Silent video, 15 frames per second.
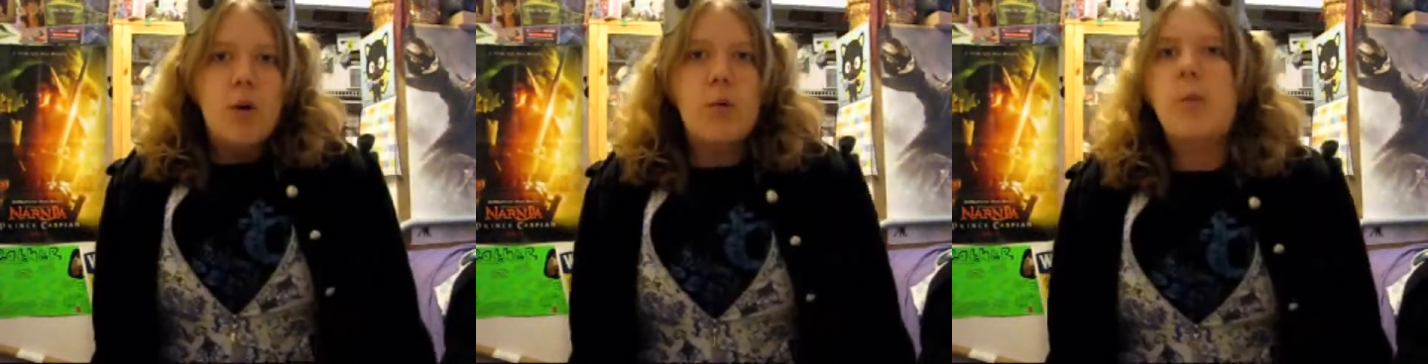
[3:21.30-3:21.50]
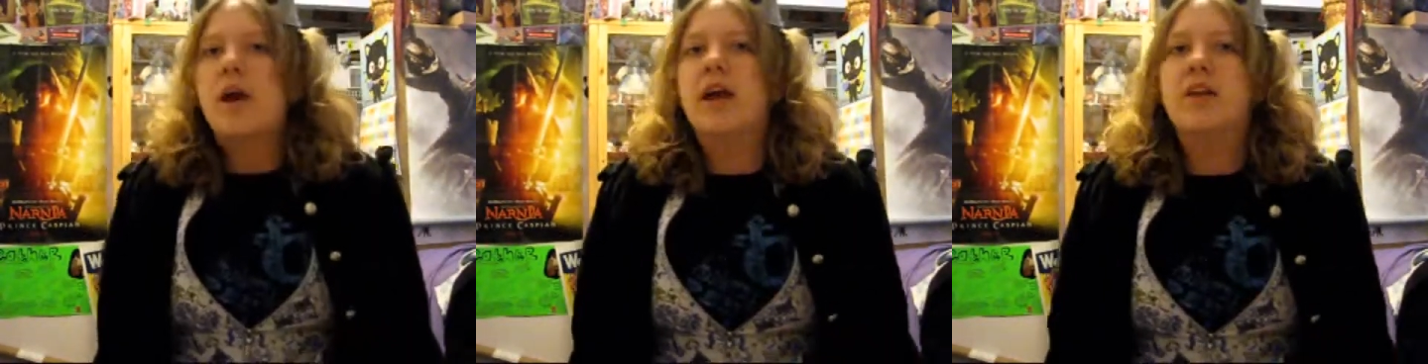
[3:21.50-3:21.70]

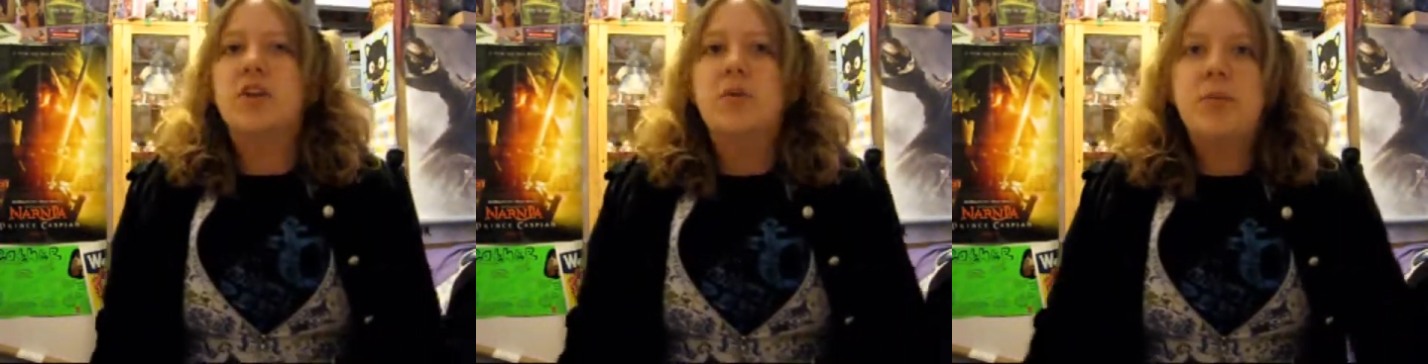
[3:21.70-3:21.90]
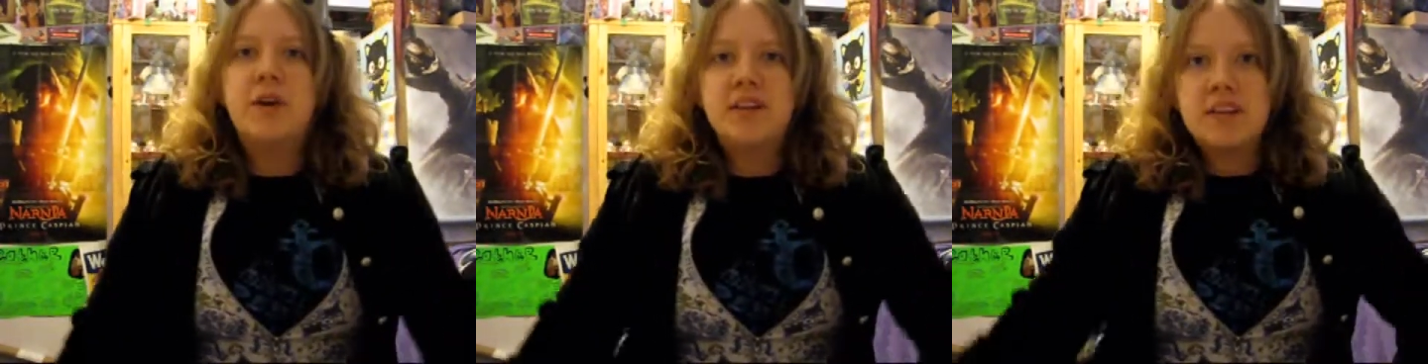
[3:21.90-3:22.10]

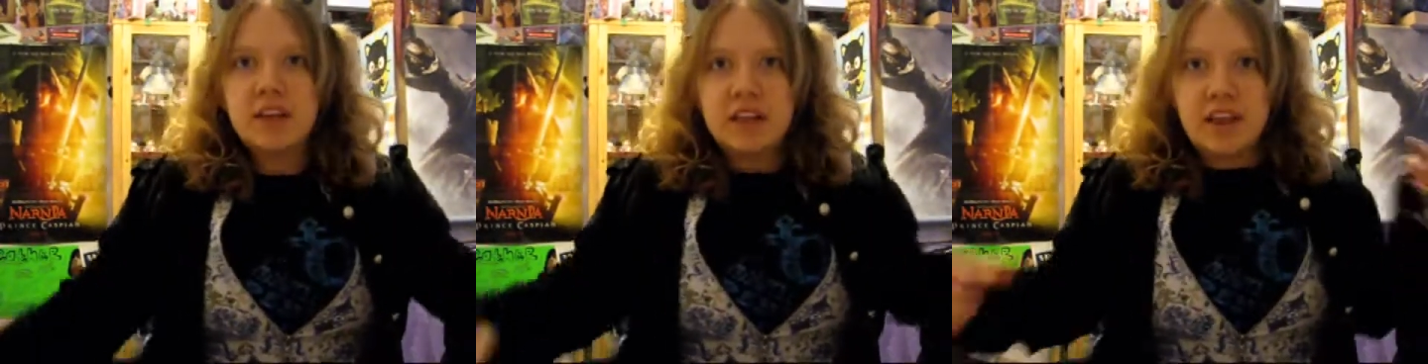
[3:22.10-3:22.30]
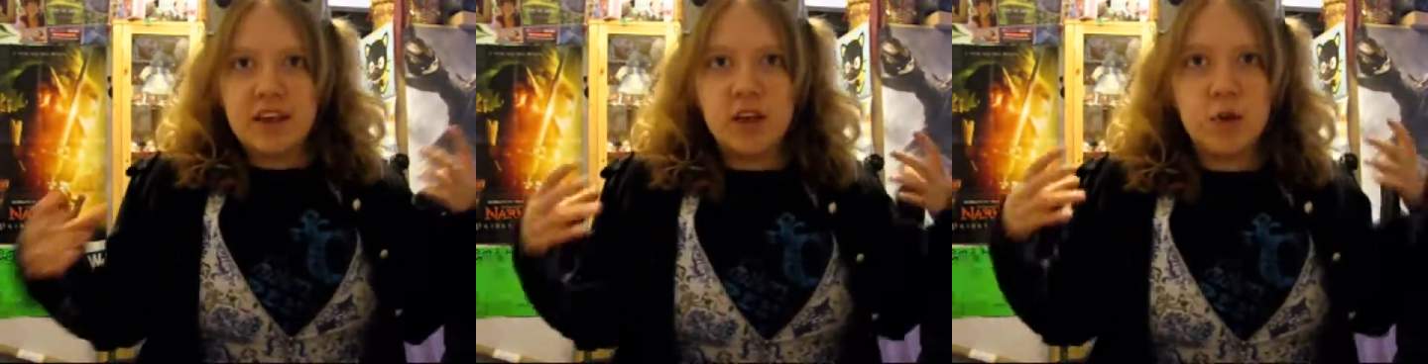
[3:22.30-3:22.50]
when you
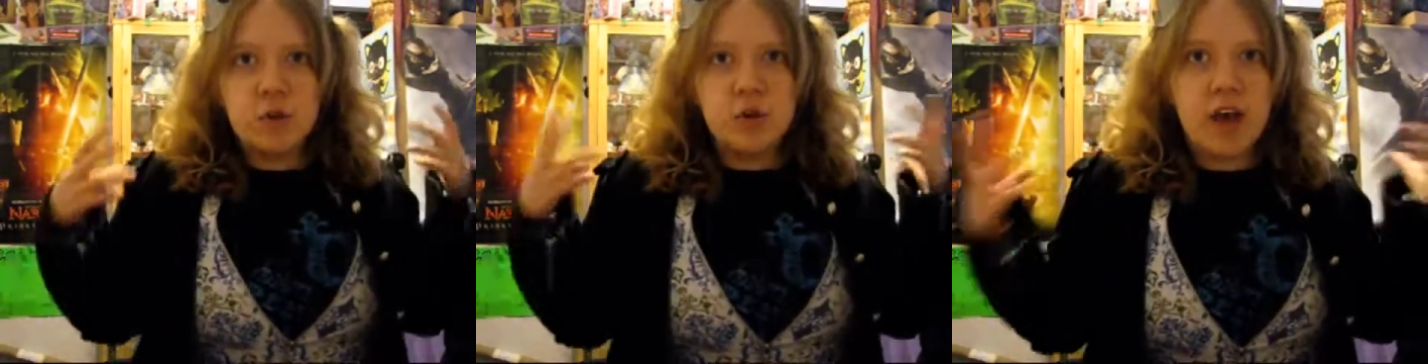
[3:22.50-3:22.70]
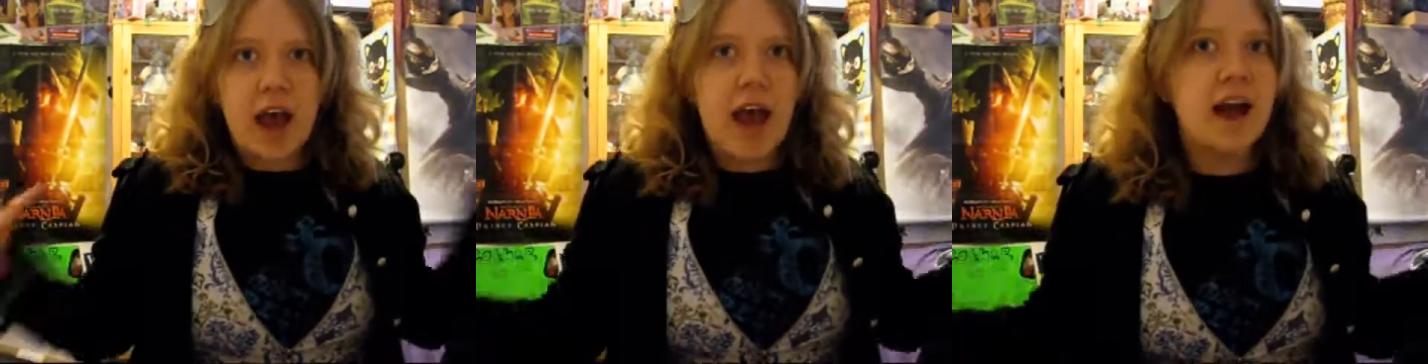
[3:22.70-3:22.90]
basically like you
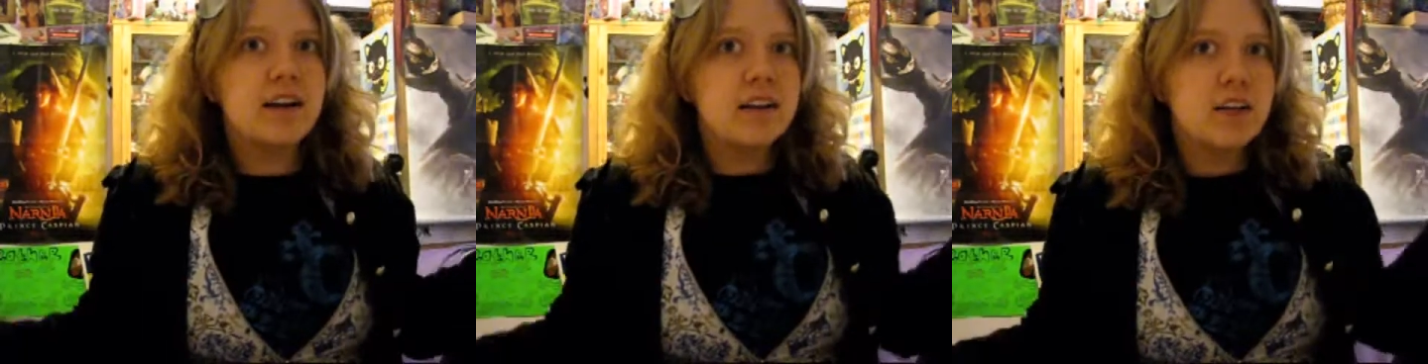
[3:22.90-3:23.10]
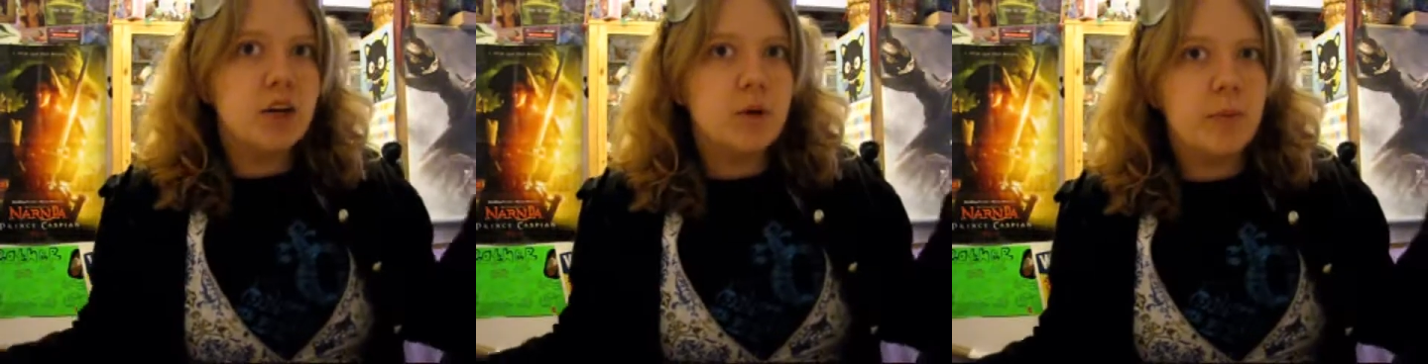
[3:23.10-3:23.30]
just
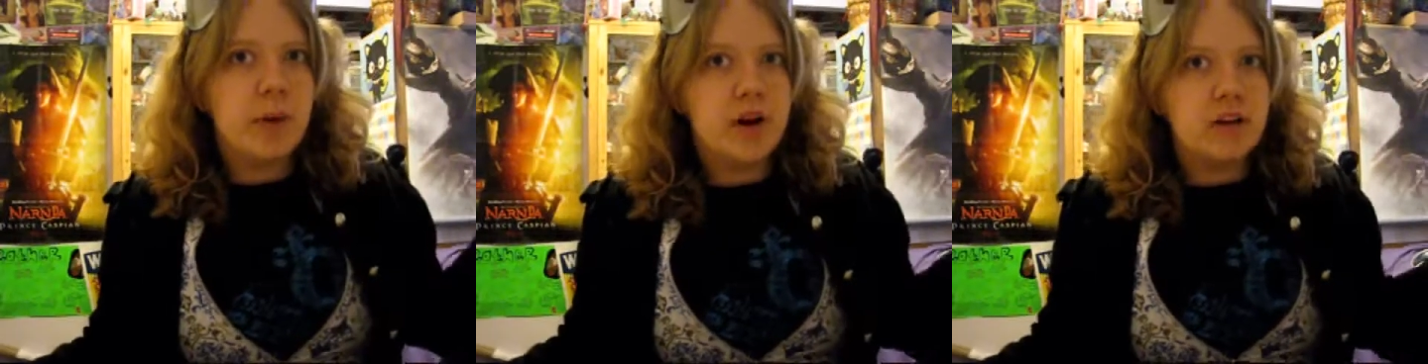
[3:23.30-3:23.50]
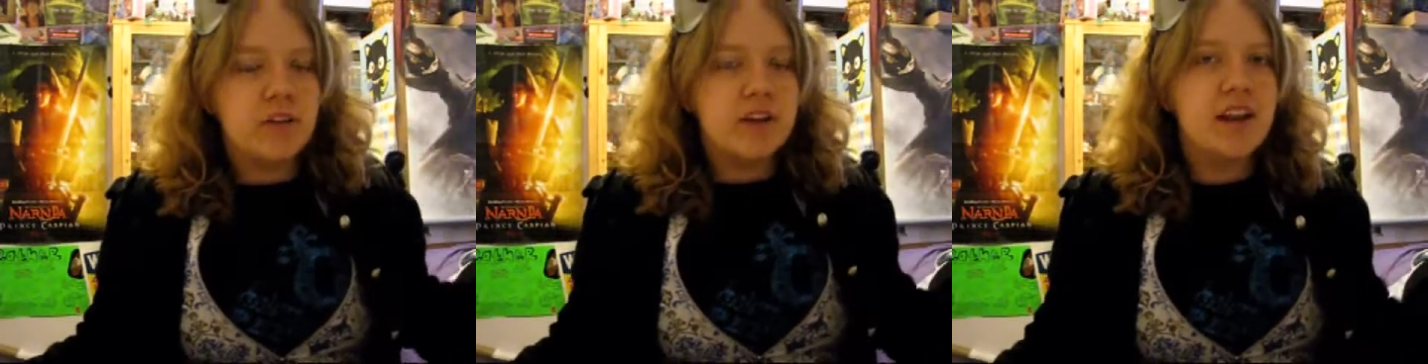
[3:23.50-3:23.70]
act like you're
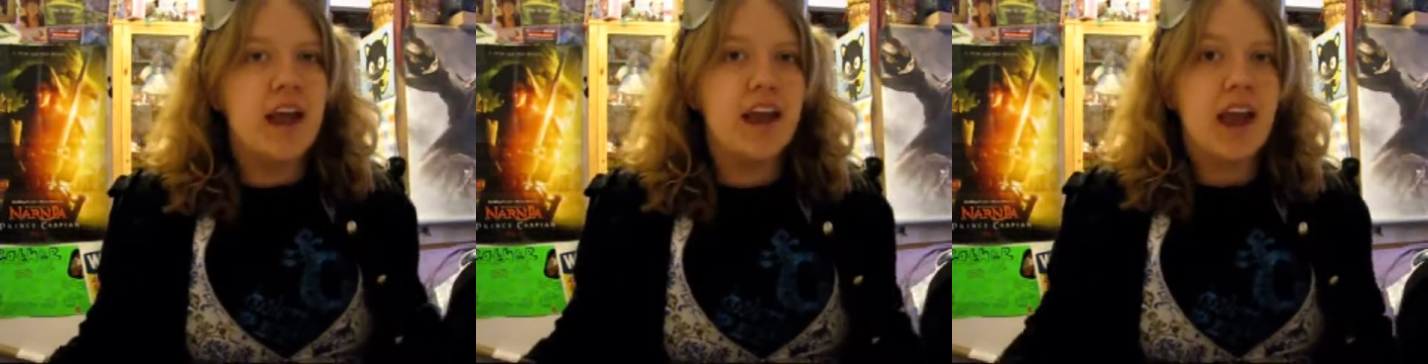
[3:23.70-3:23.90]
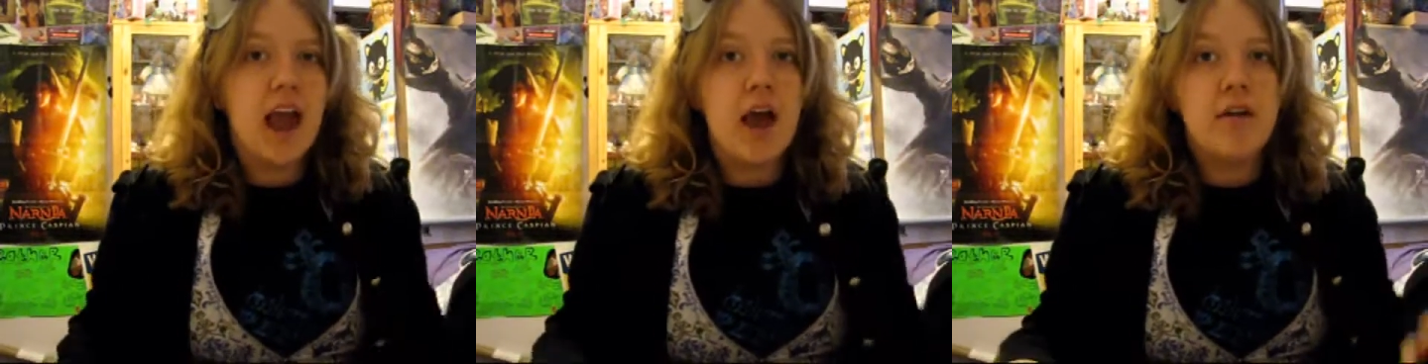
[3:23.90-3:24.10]
better than
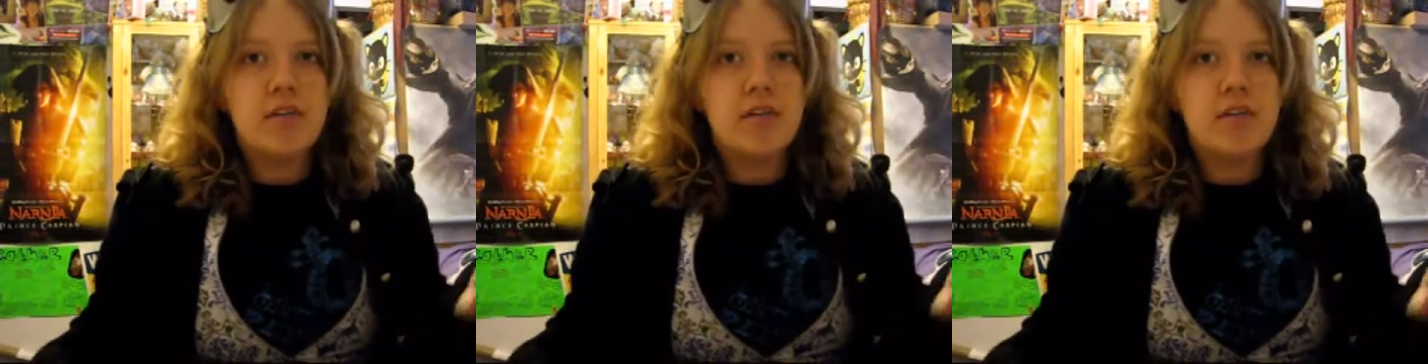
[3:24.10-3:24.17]
like